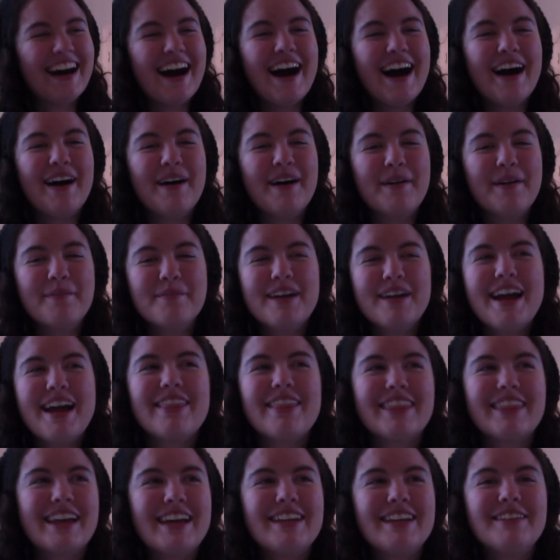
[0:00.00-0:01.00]

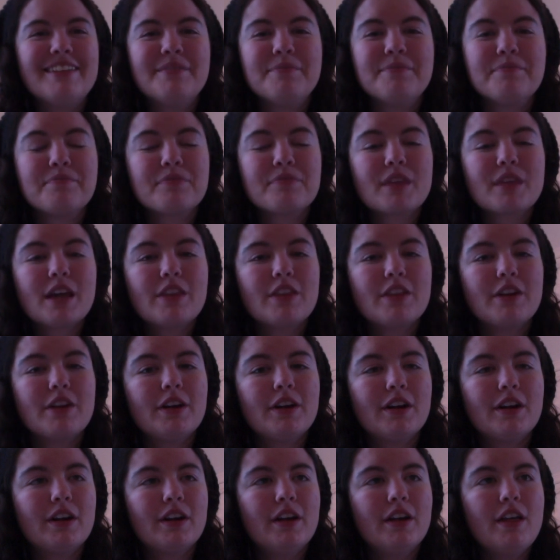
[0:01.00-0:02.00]
And then
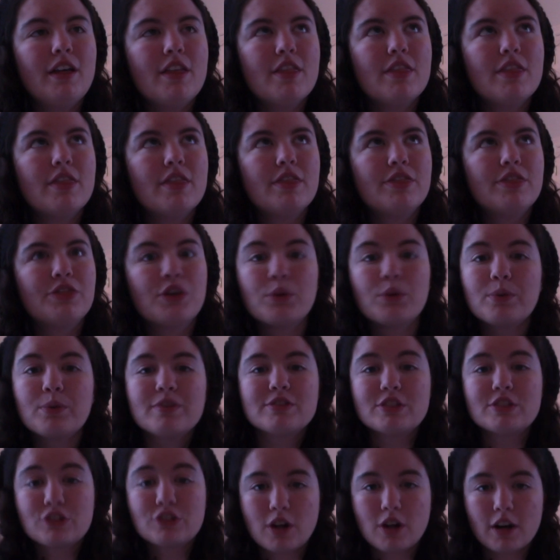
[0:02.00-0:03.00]
there was
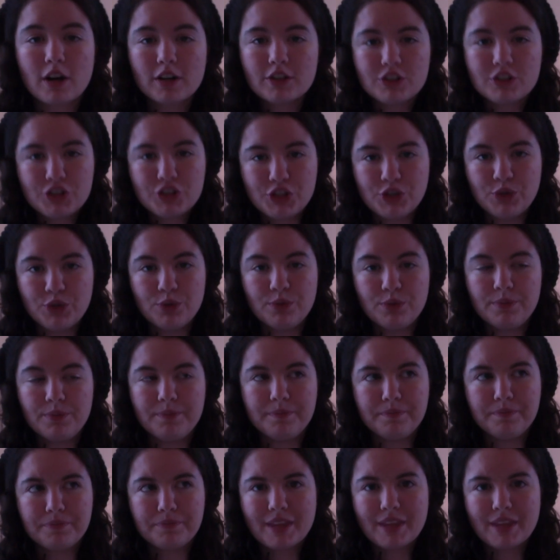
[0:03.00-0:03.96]
this cartoon,